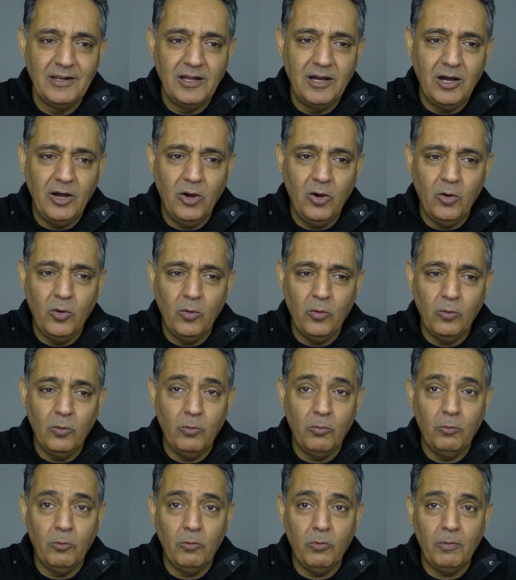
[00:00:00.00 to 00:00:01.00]

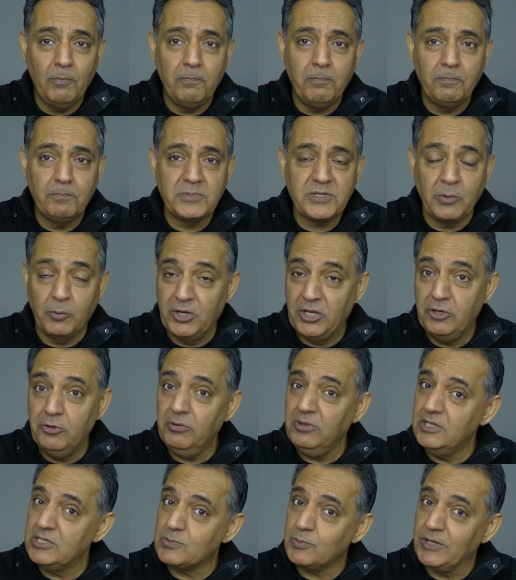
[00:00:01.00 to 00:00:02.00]
so what are you
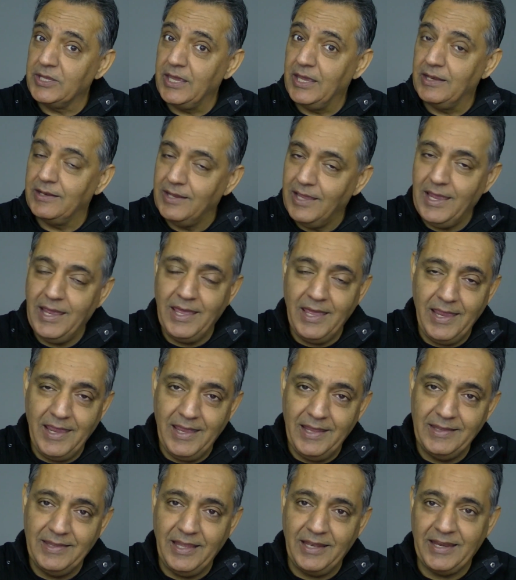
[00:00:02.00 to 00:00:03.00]
doing this weekend?
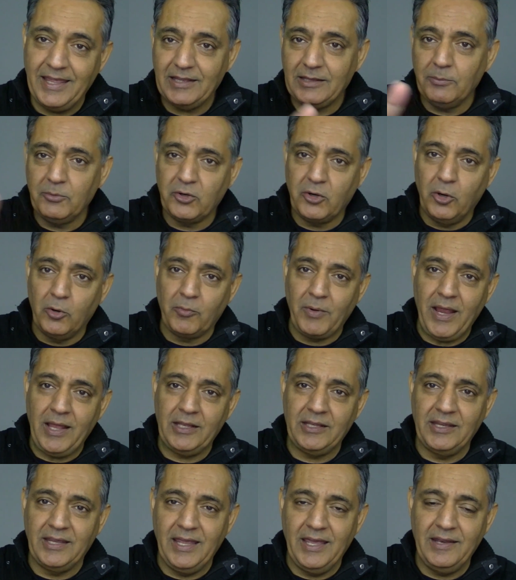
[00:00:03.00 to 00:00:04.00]
And then get them to go
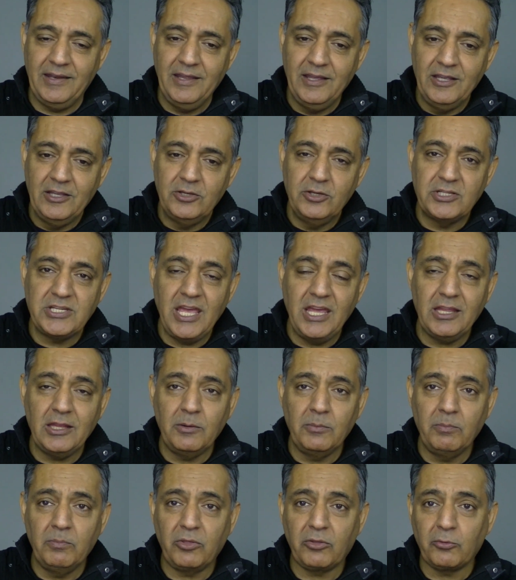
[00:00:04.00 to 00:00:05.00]
around again. You take
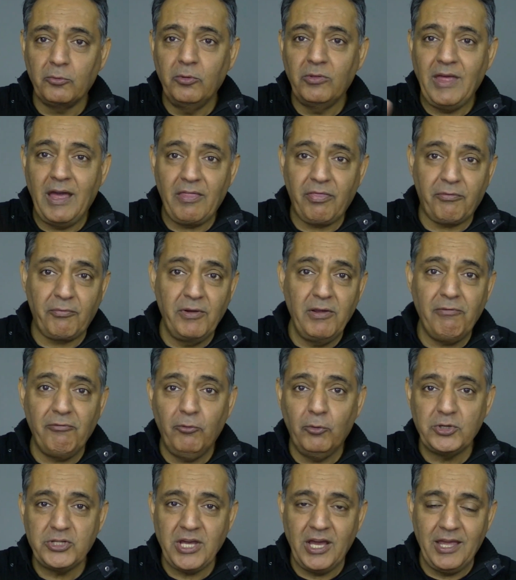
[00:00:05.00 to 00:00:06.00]
them through that 3 or
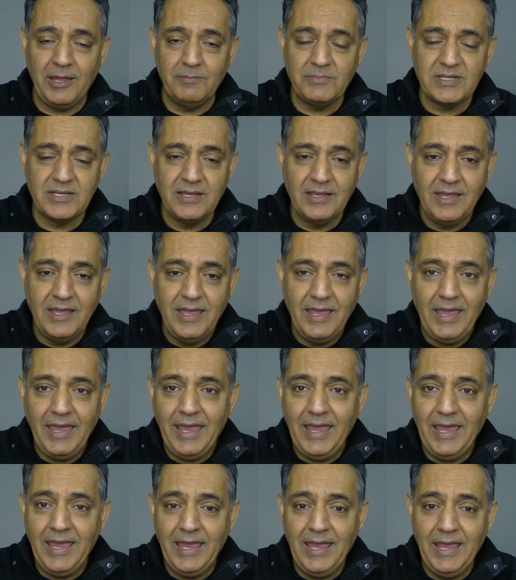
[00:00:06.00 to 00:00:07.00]
4 times,
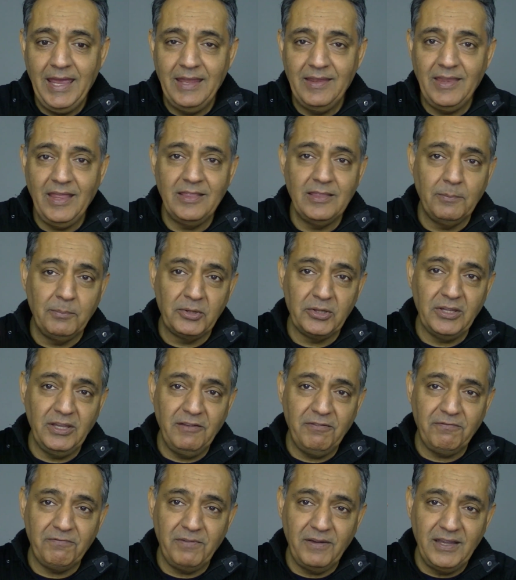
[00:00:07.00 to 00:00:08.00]
and then the
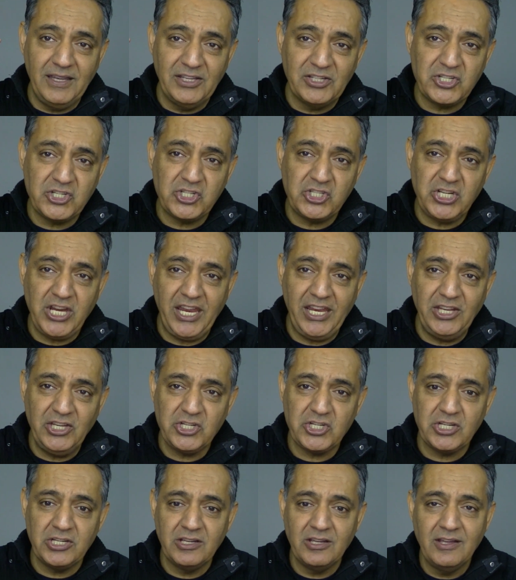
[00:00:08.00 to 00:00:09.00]
belief is
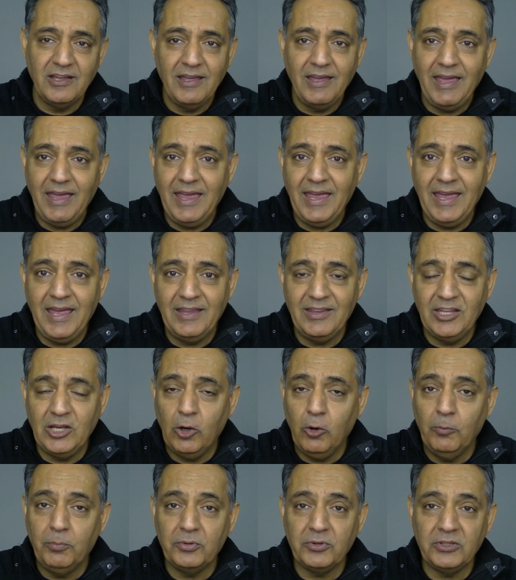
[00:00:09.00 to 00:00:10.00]
changed, and the
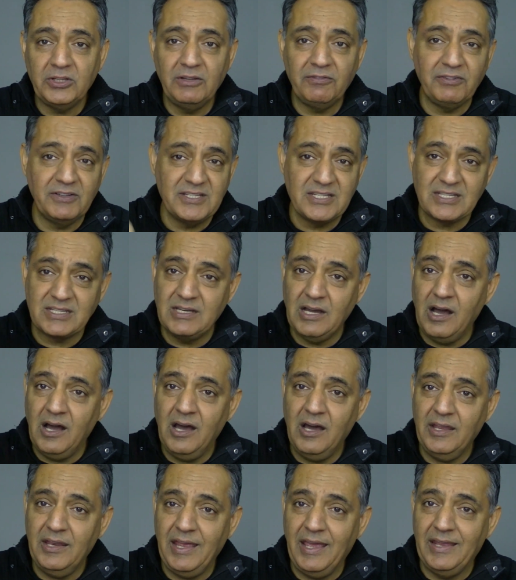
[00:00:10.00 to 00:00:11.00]
old belief is
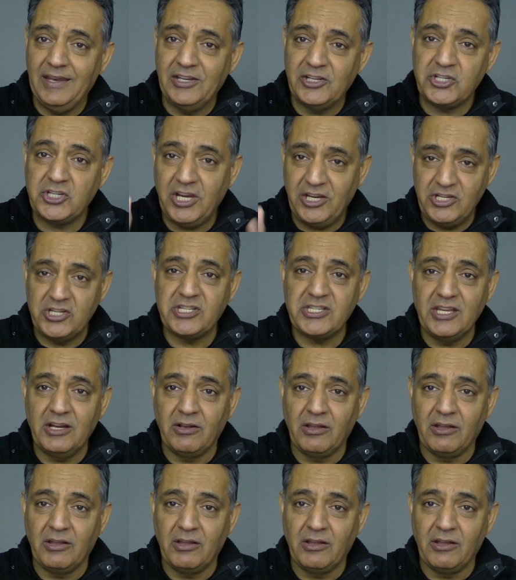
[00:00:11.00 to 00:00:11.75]
gone, and it changes their